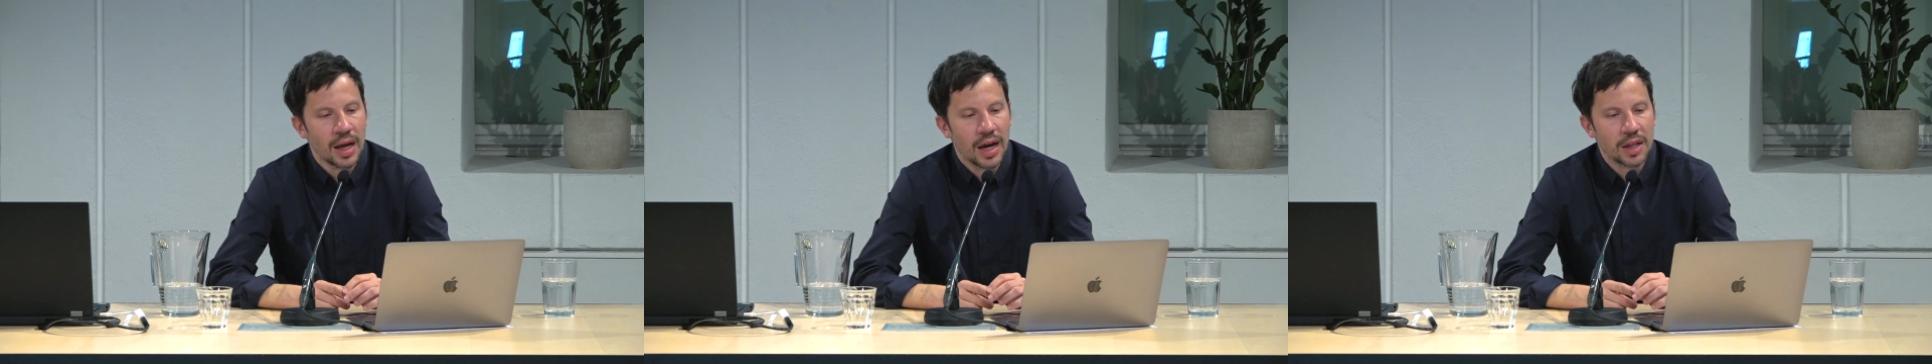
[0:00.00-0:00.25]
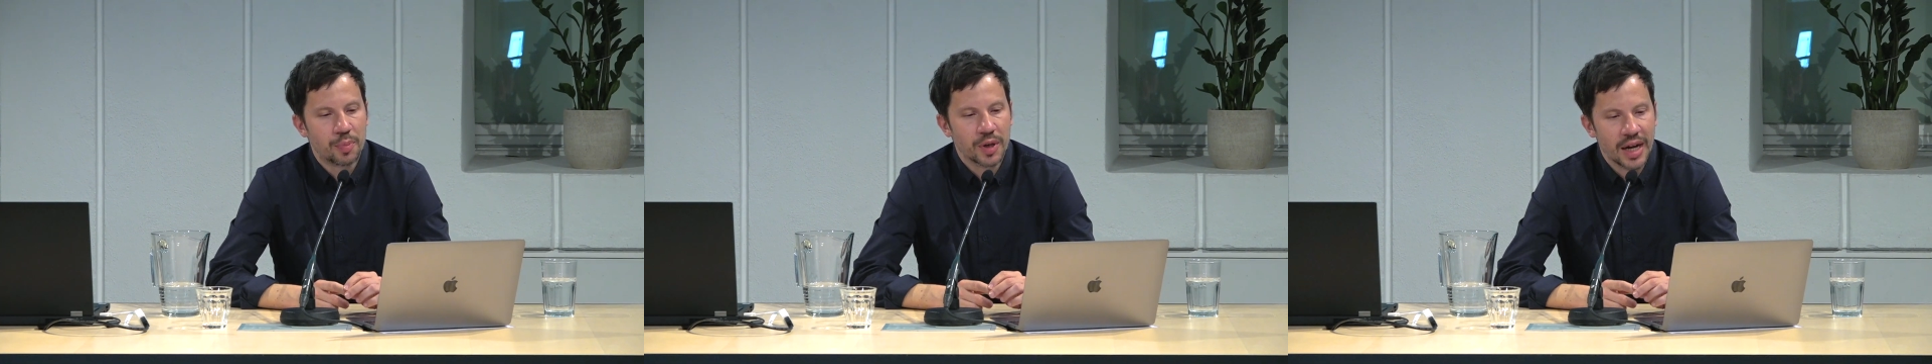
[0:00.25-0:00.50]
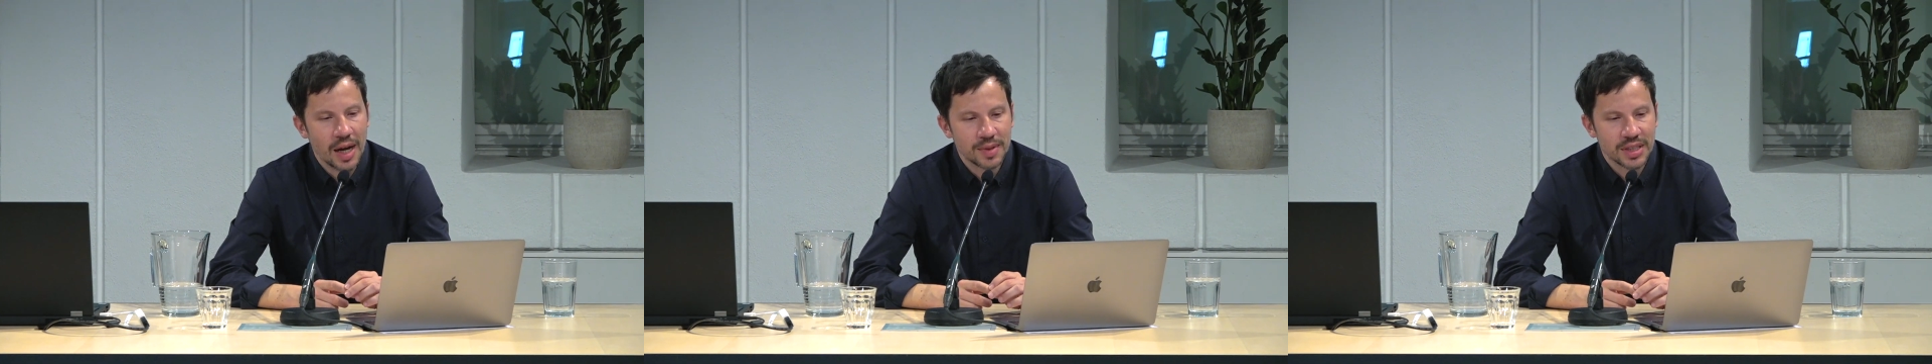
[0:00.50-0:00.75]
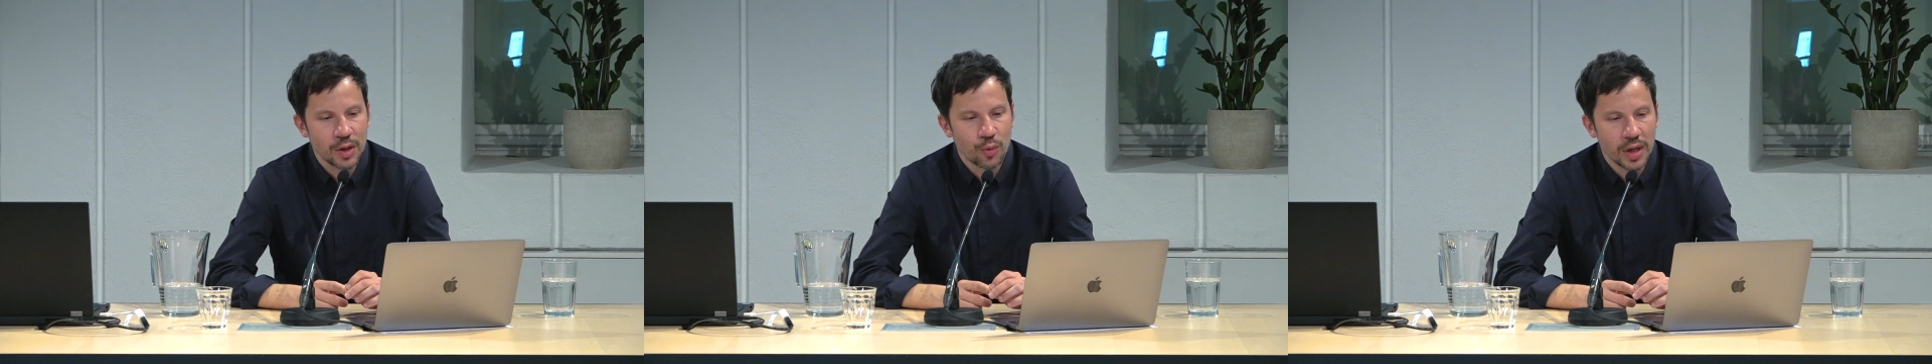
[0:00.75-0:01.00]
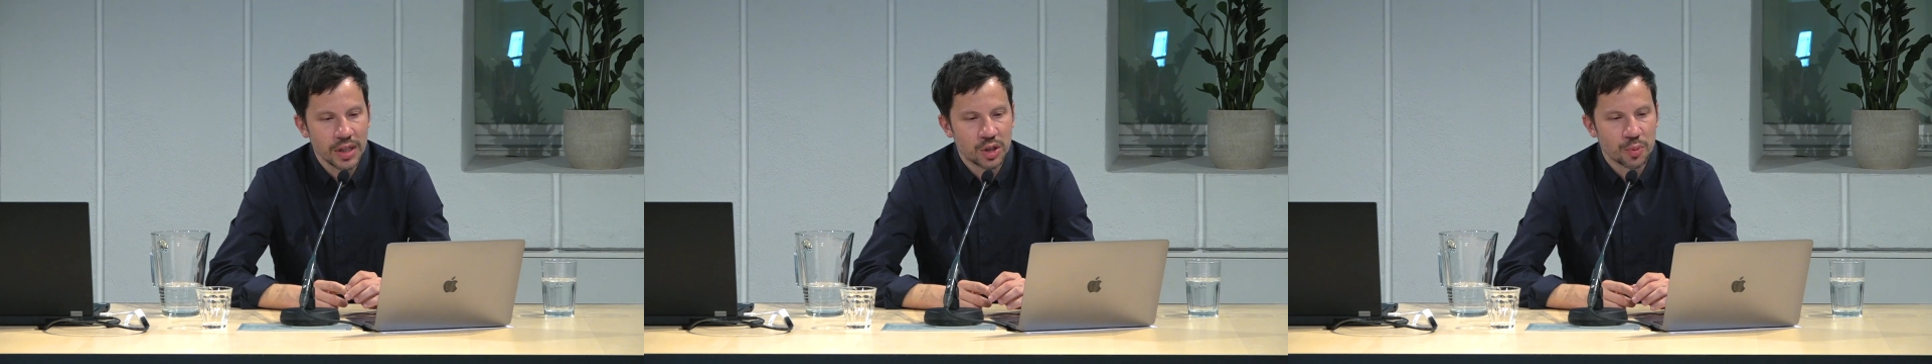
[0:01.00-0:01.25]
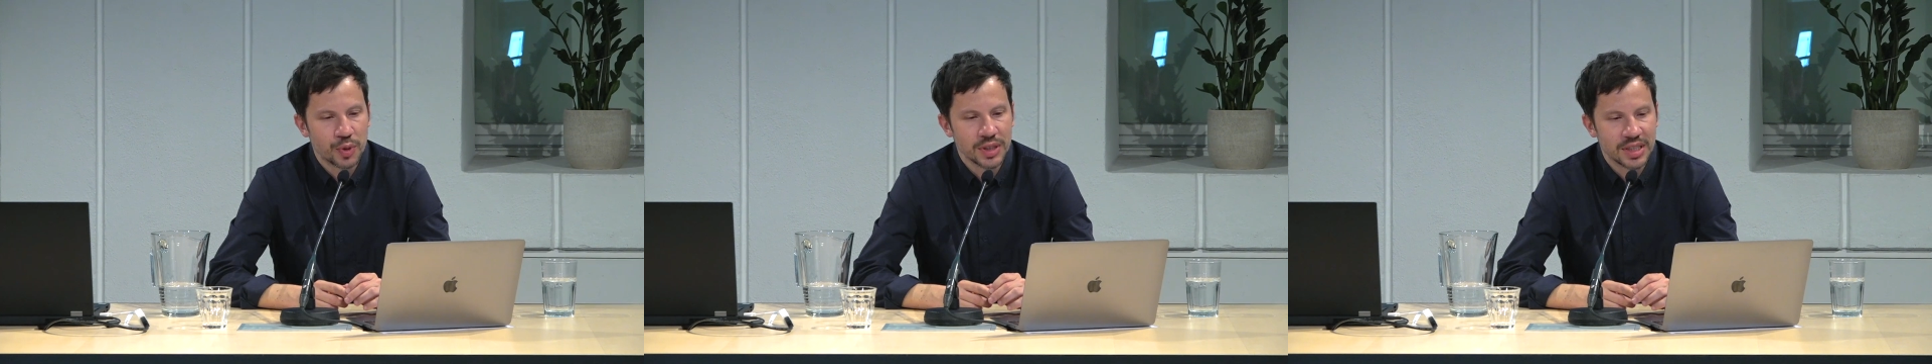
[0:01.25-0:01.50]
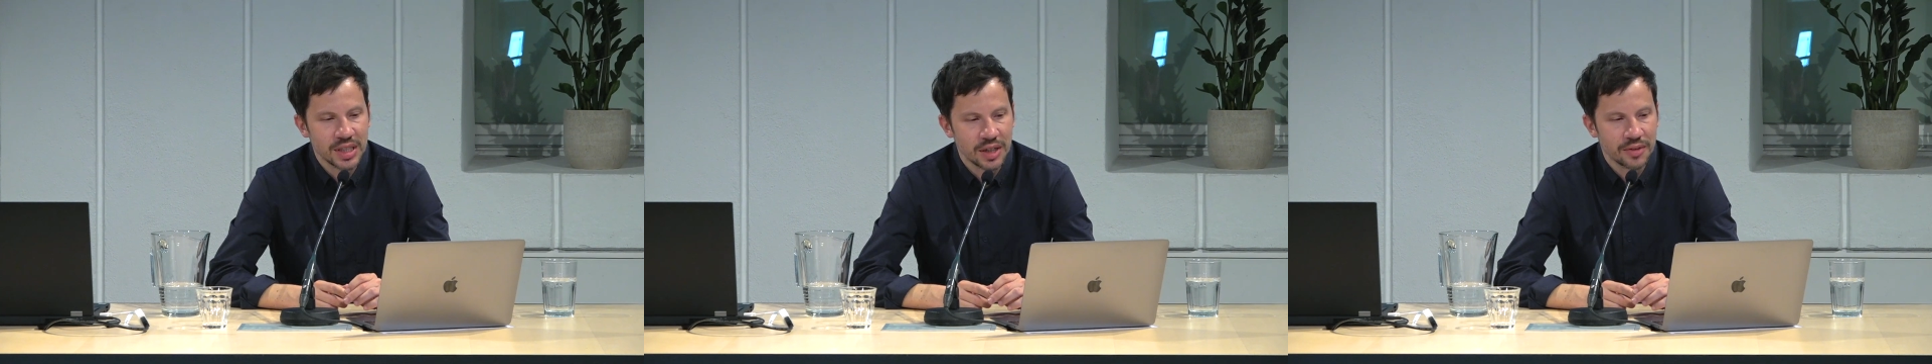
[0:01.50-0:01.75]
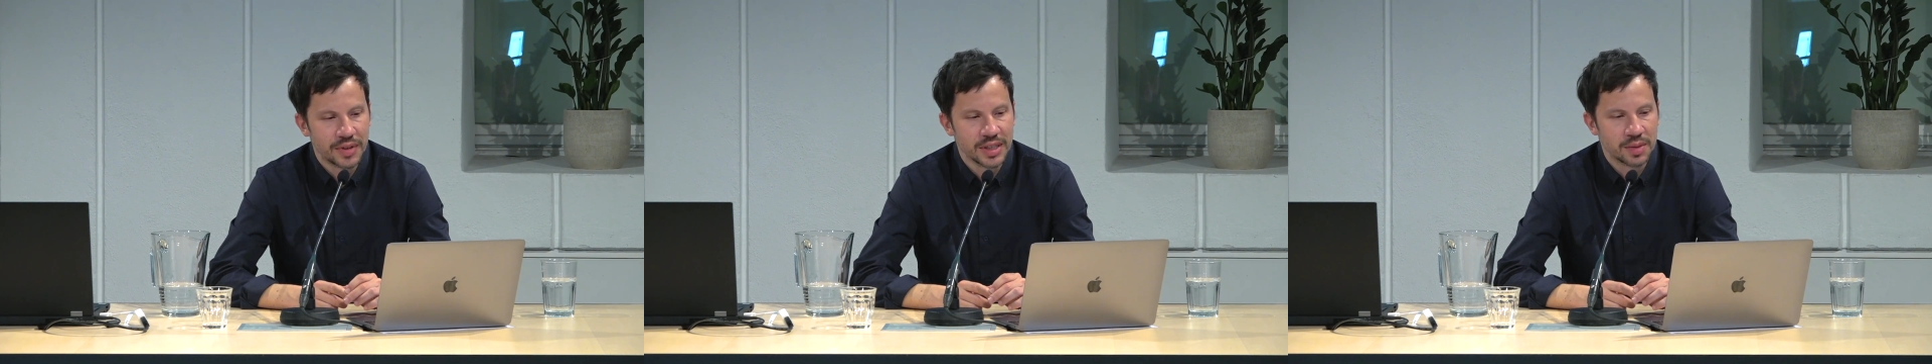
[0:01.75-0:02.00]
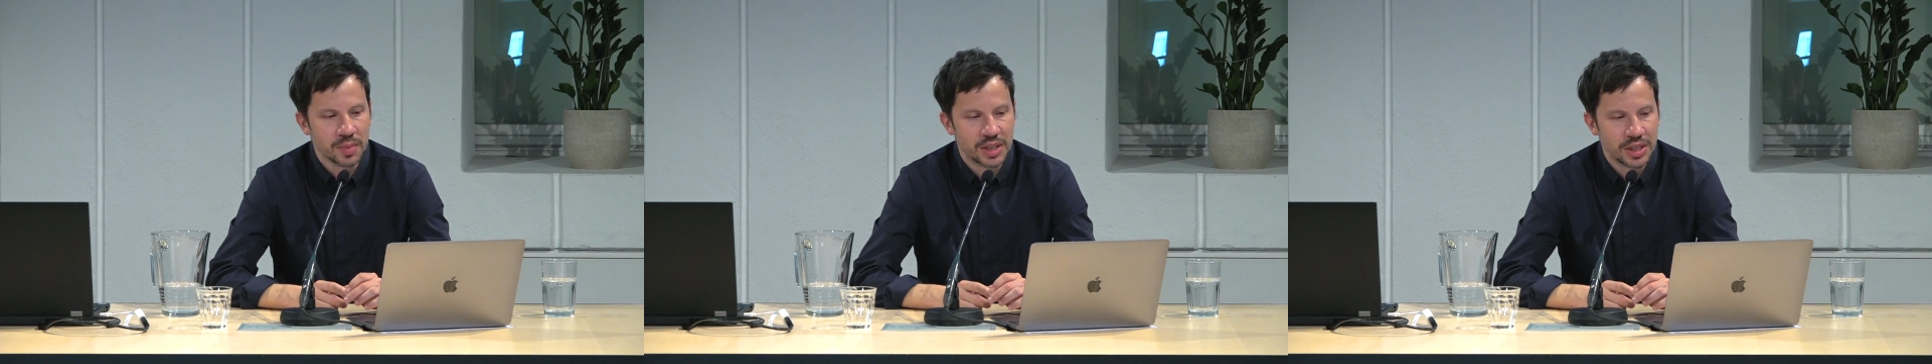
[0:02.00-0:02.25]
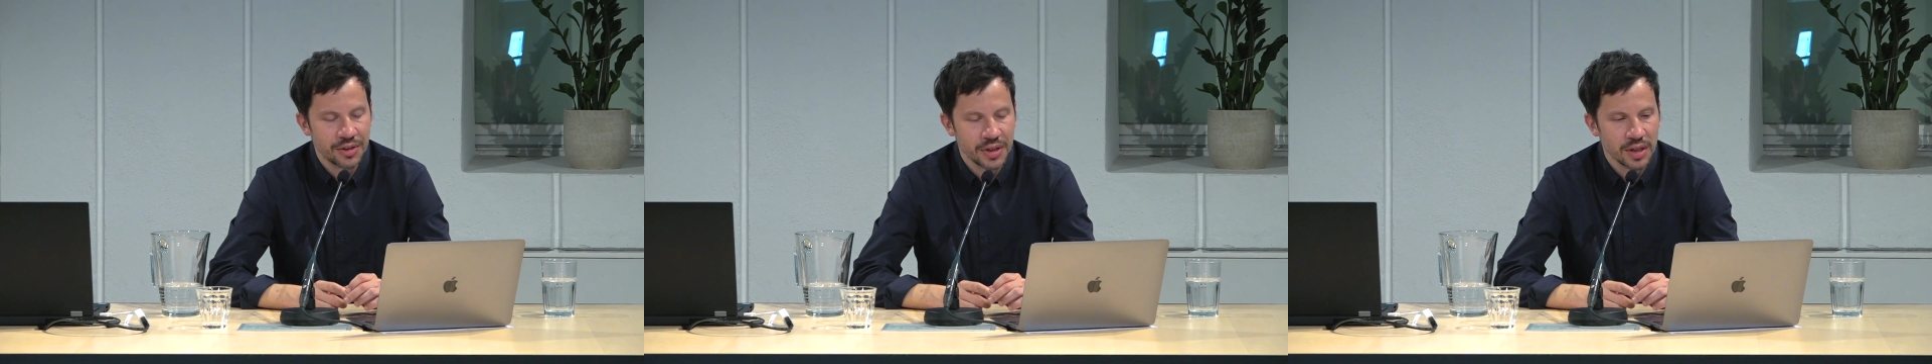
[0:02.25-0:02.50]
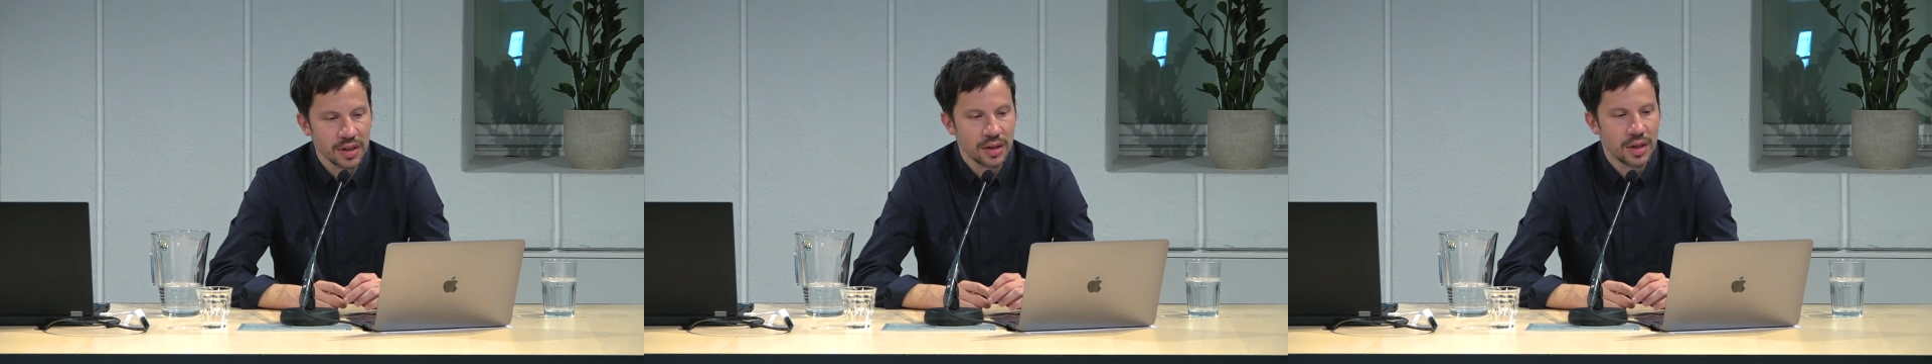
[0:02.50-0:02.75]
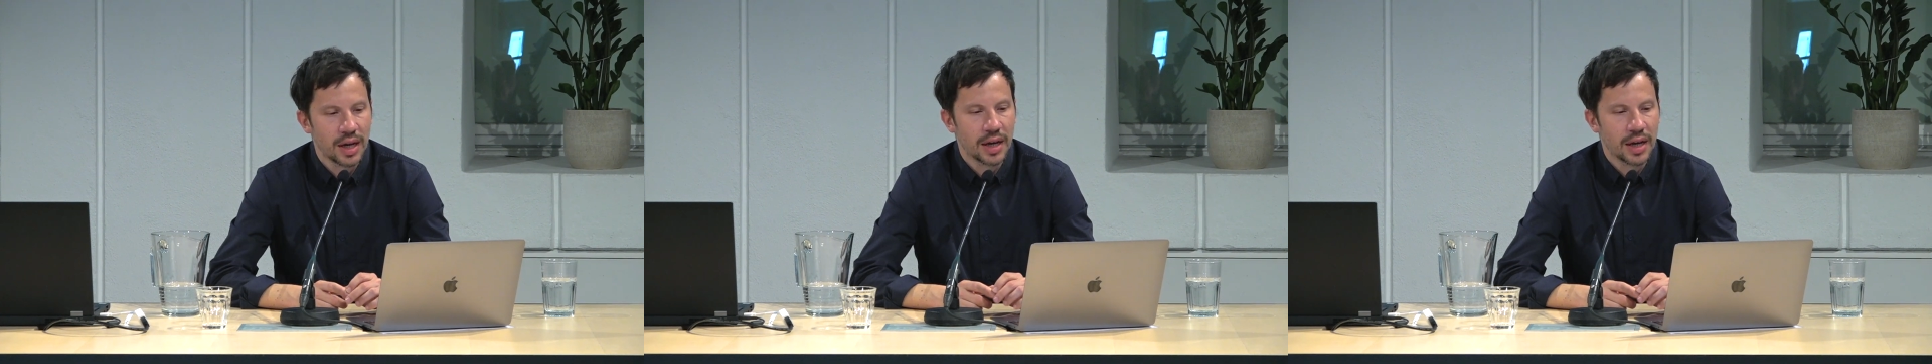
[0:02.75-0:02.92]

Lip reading: And perhaps he wanted to preserve this material